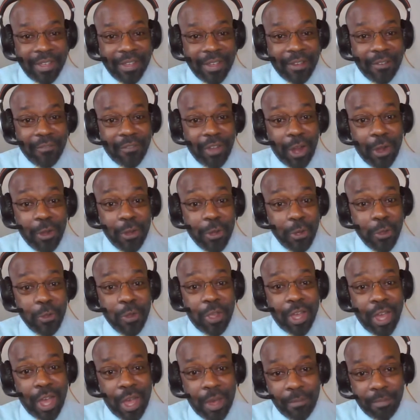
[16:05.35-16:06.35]
of our new
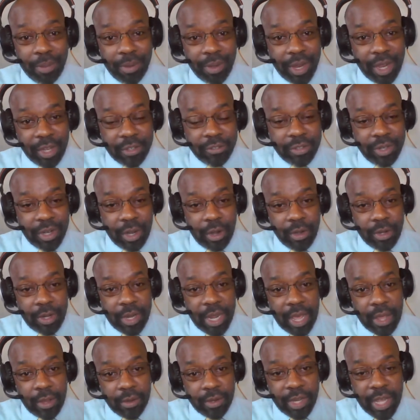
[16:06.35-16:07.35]
complex in our
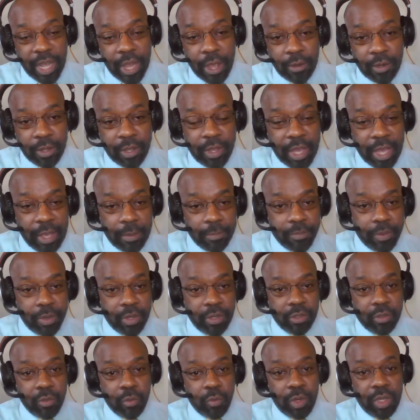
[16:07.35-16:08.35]
downtown
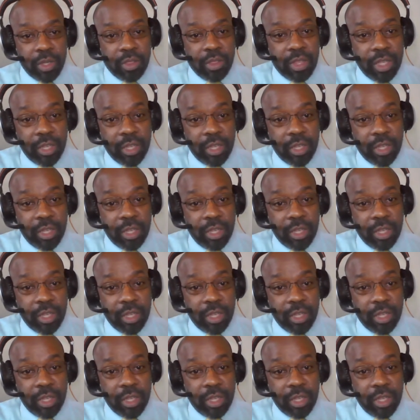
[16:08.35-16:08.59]
campus with